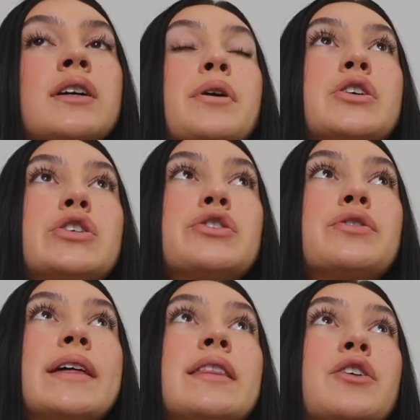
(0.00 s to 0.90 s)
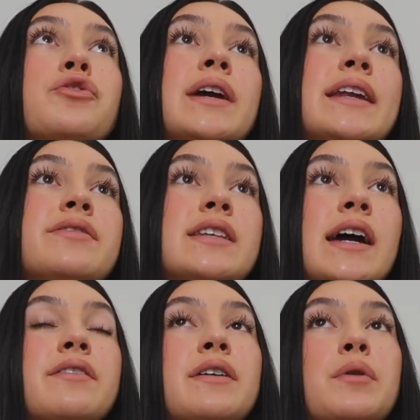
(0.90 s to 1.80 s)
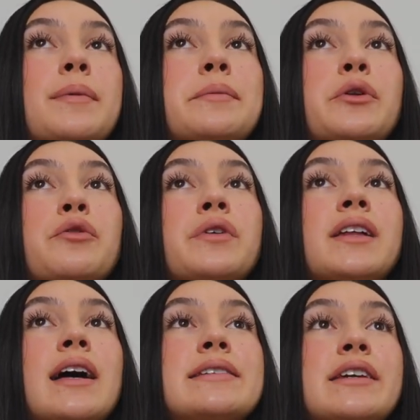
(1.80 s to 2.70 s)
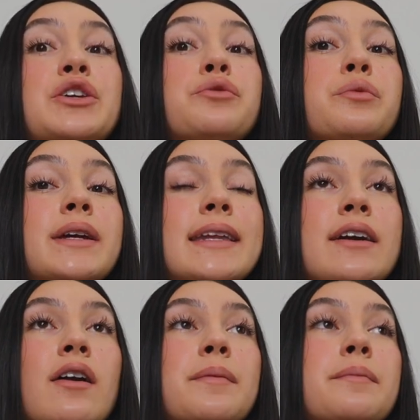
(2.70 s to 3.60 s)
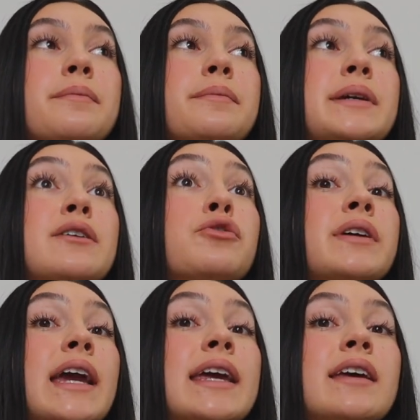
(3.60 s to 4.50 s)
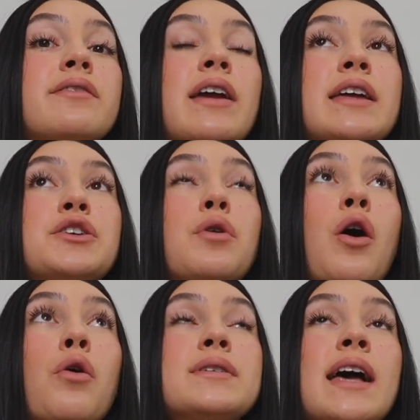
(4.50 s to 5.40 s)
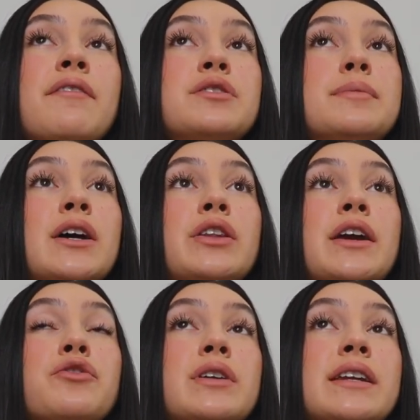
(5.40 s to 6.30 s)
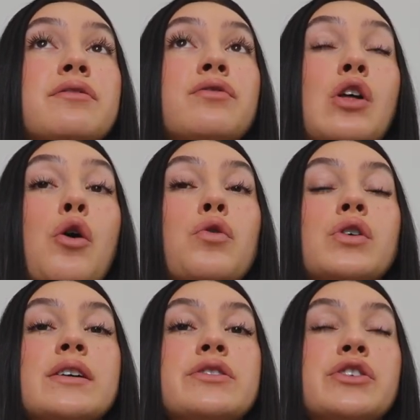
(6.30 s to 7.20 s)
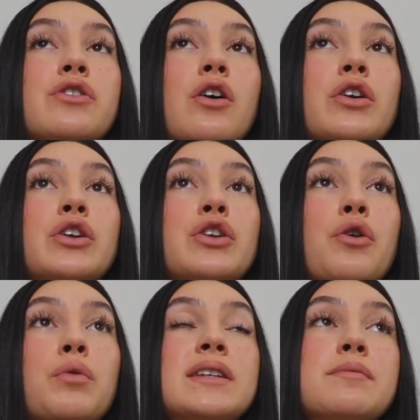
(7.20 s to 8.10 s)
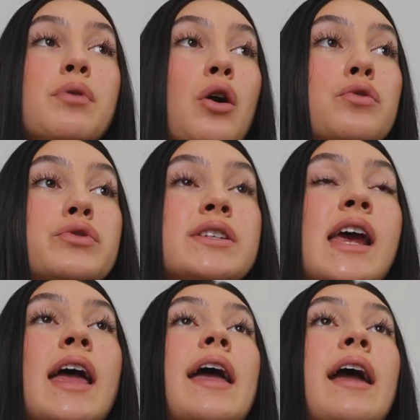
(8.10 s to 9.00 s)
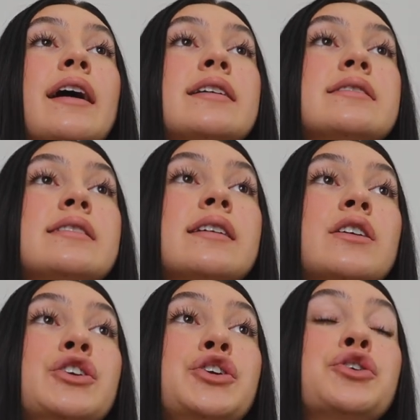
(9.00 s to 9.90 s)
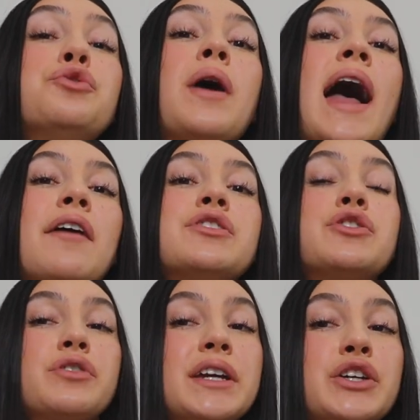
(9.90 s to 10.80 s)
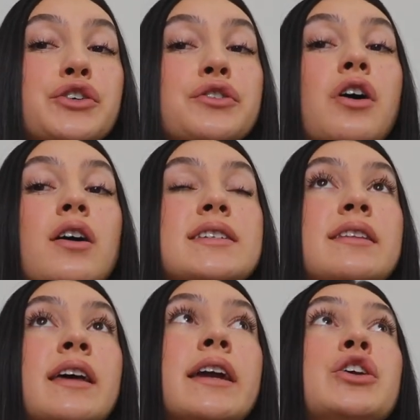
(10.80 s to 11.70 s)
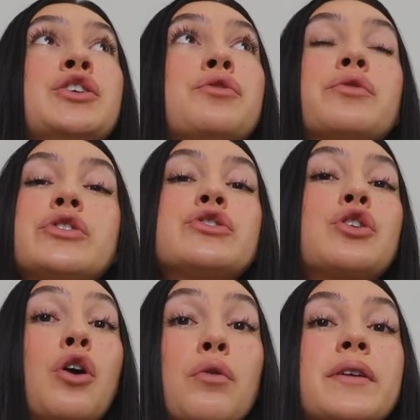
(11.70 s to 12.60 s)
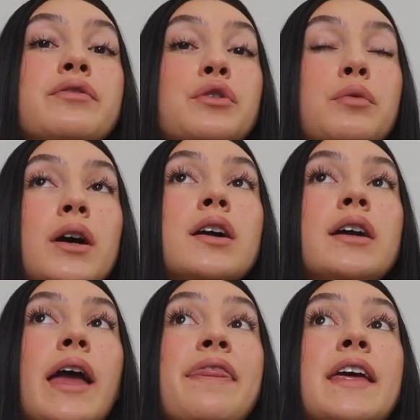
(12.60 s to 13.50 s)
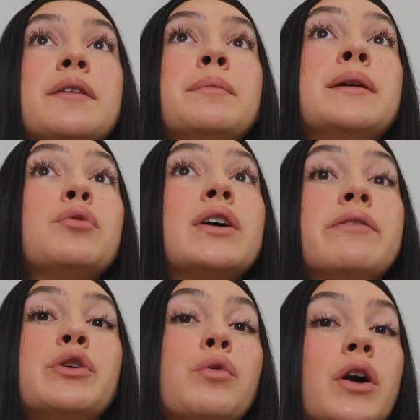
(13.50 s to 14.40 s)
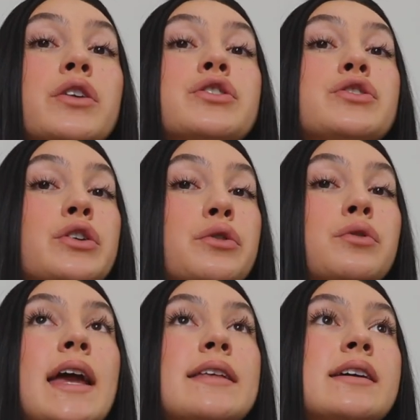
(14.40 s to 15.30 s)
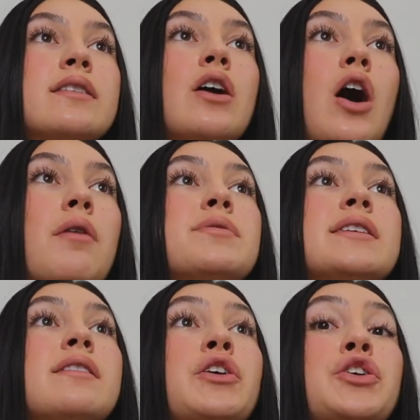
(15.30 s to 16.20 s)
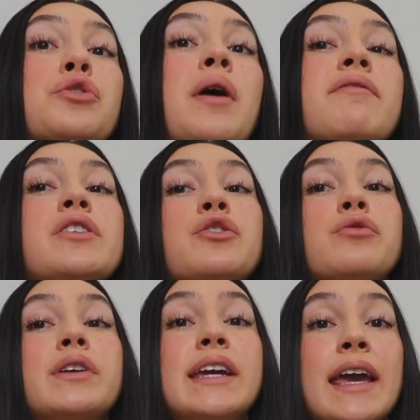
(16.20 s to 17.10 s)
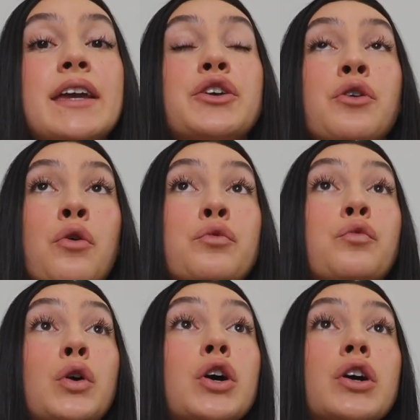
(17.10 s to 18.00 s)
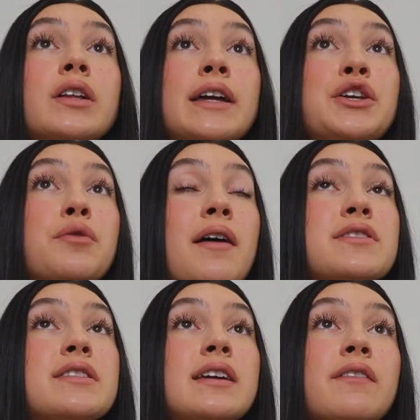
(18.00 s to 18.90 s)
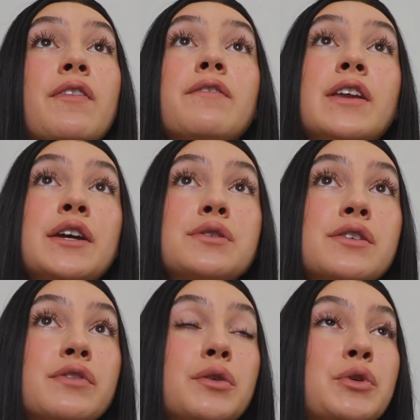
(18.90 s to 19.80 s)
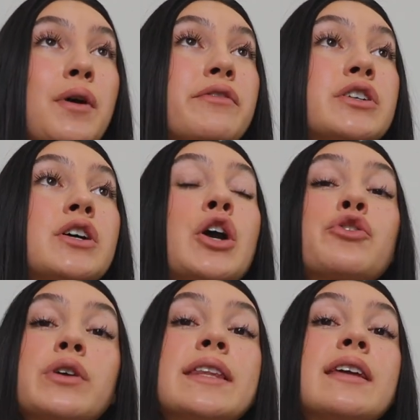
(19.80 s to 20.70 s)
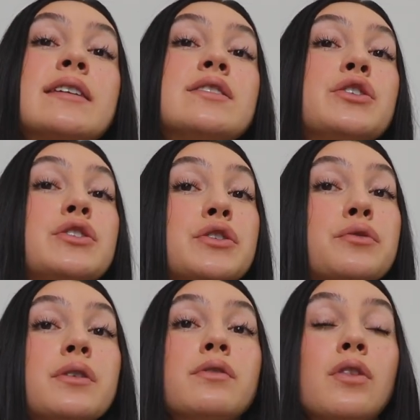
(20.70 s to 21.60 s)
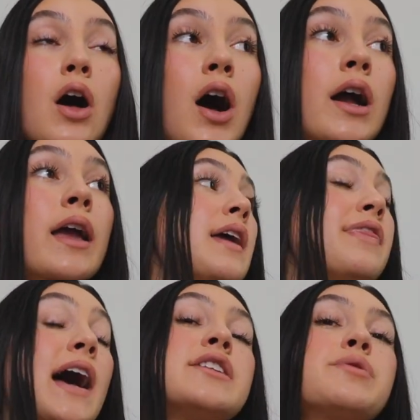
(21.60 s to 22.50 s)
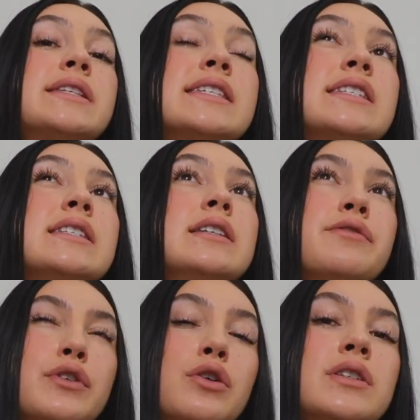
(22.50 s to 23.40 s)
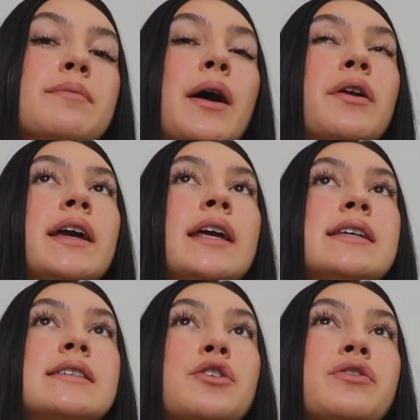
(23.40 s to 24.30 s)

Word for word: But there's also like the creative side of it where people don't realize like you really got to be creative and you always have to be on that creative flow or else you're not going to know what to post and you have to create your content like you don't just go in for work and then people give you work to do it's like the opposite like you have to create your own work like you have to think of the videos to film you have to create things to do to vlog and that's what's difficult about it is the